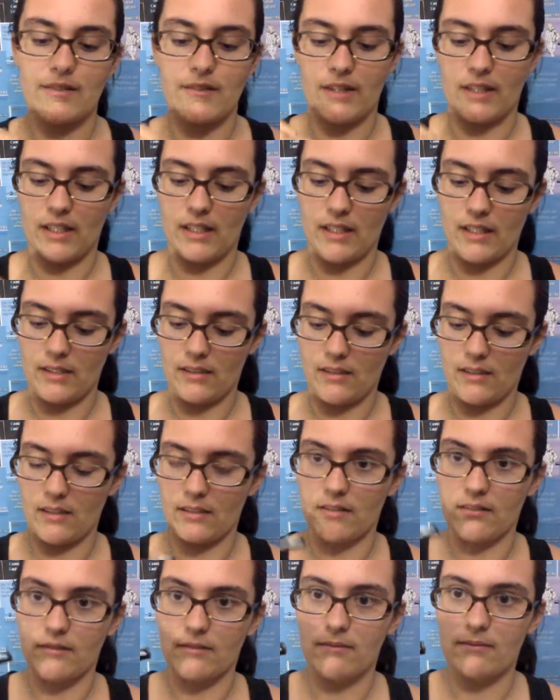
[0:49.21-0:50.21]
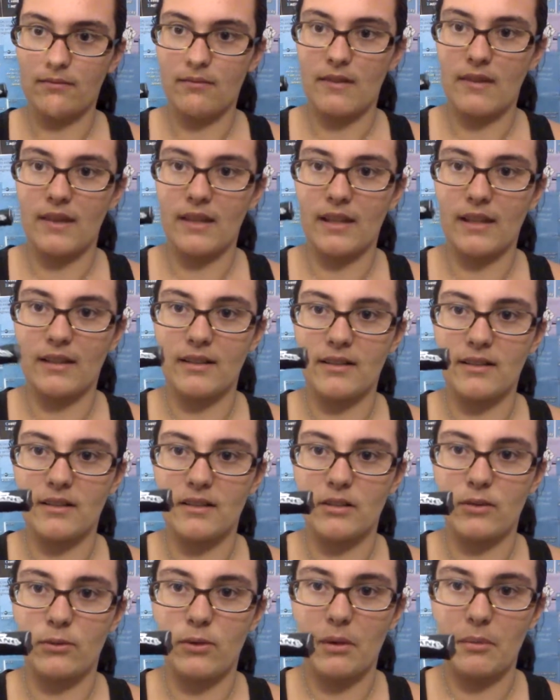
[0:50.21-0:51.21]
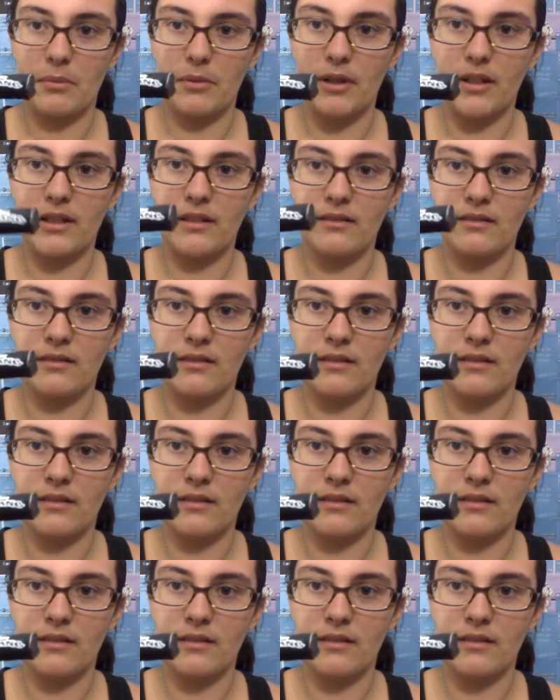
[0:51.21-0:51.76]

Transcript: if I can get the thing to cooperate.